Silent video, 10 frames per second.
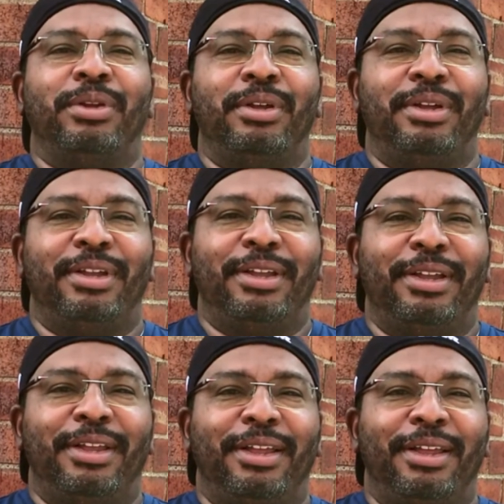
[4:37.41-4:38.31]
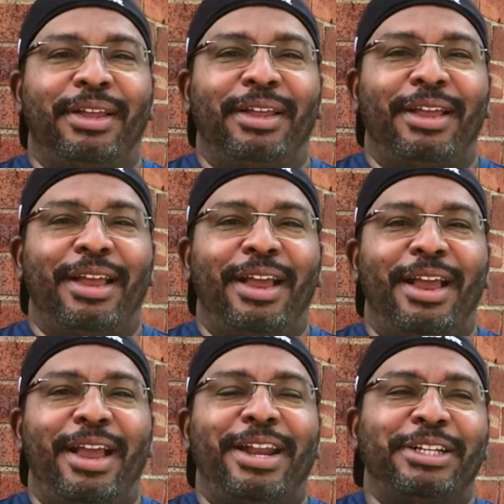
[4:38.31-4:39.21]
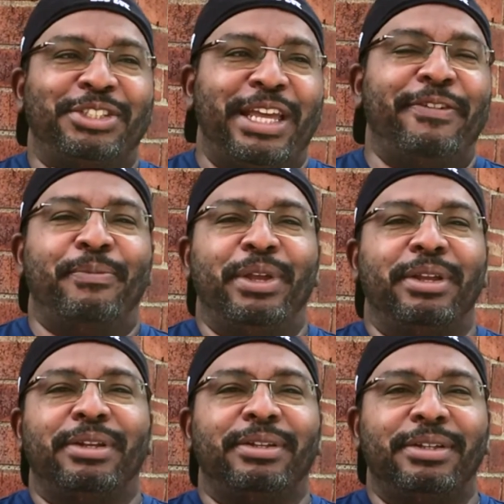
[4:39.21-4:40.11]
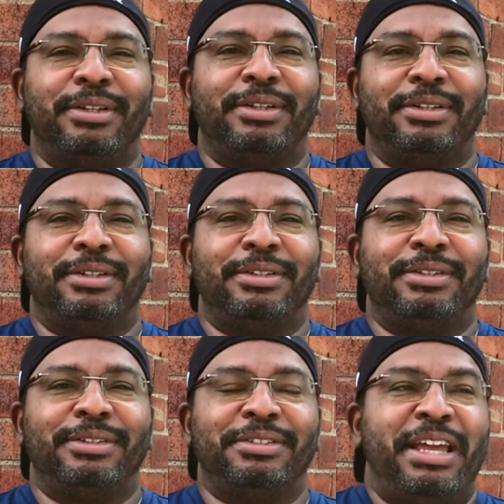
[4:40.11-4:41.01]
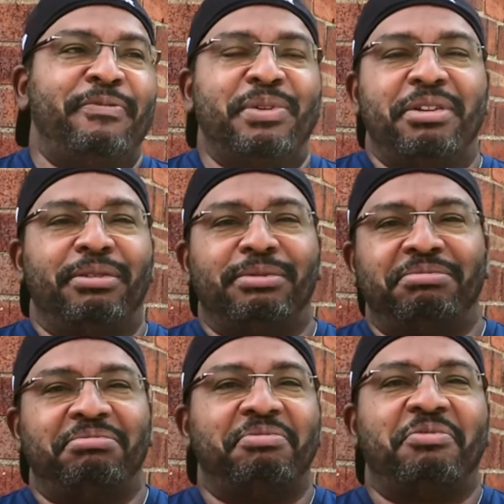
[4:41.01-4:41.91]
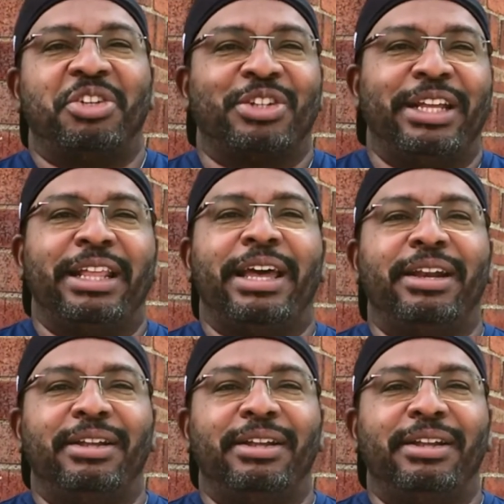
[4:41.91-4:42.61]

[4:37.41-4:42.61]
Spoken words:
And he saved me. Saved me. Just like that.